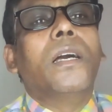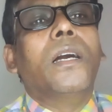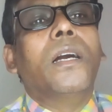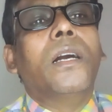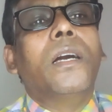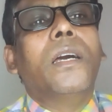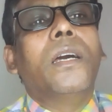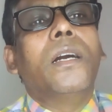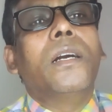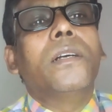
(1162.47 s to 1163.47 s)
Uh,
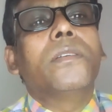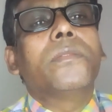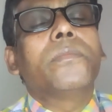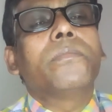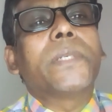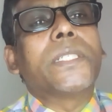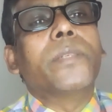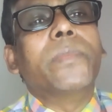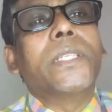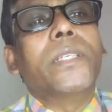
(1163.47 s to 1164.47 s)

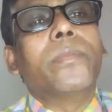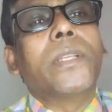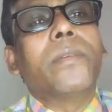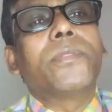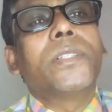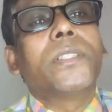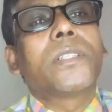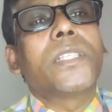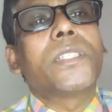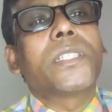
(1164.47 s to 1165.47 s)
Patient may develop
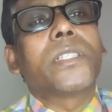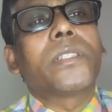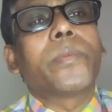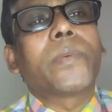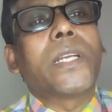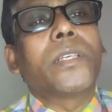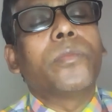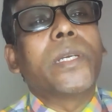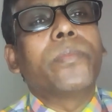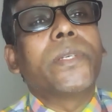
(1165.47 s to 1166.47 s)
constrictive
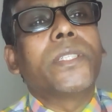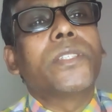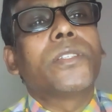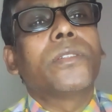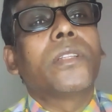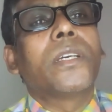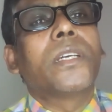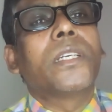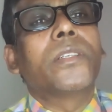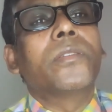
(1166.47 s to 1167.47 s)
cardiomyopathy, so
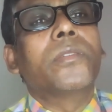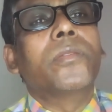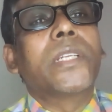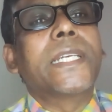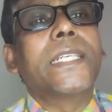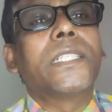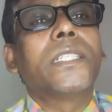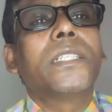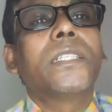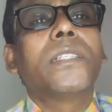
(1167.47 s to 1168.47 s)
you will get
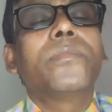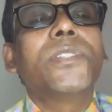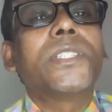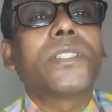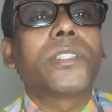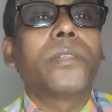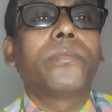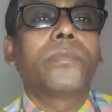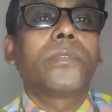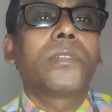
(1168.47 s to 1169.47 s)
features of
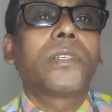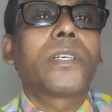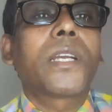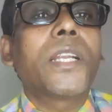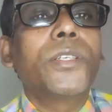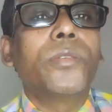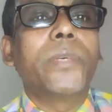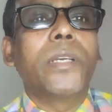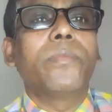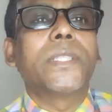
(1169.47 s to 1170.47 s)

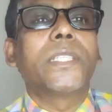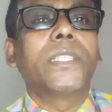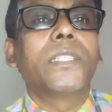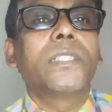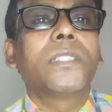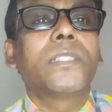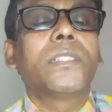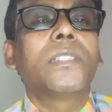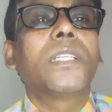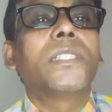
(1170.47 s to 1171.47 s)
cardiomyopathy,
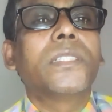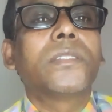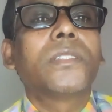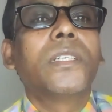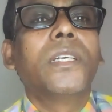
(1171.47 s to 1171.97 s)
that is